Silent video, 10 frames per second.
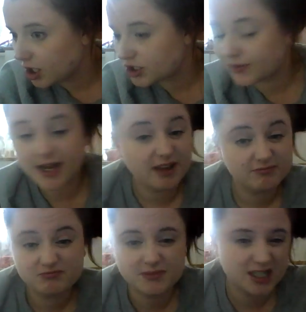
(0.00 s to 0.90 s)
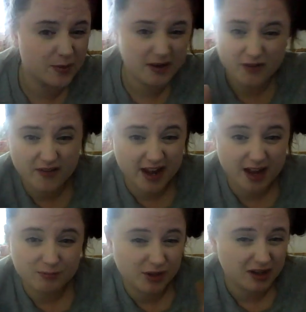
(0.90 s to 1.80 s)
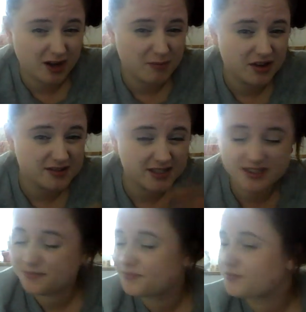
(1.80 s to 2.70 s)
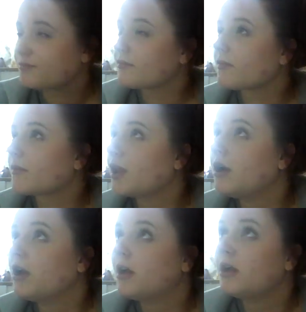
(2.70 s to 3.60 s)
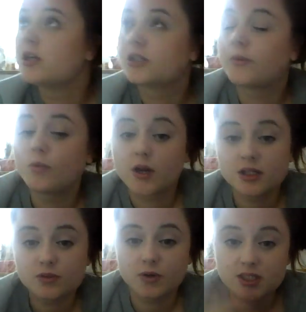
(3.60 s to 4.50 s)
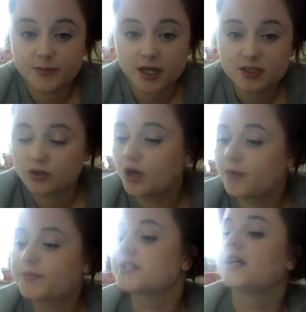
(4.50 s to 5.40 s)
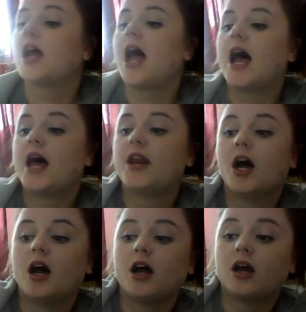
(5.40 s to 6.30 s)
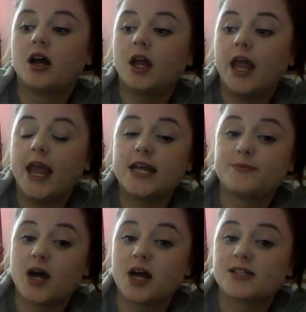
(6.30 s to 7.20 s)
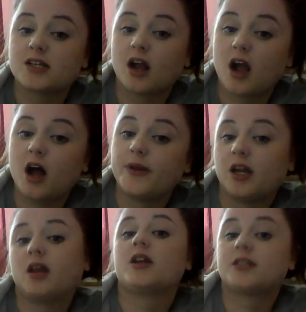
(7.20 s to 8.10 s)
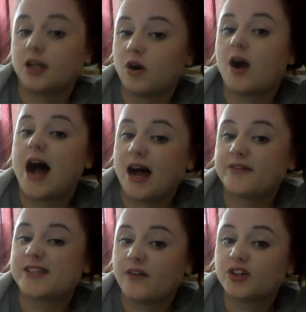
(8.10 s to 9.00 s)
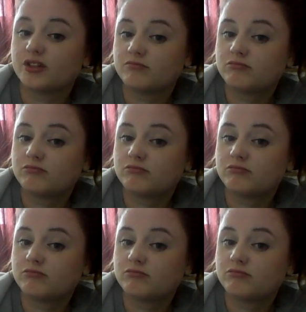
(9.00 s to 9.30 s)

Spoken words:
So yeah, till about 5 AM when the club closes. So we're walking towards the bus stops, and his bus doesn't come in till 7:30.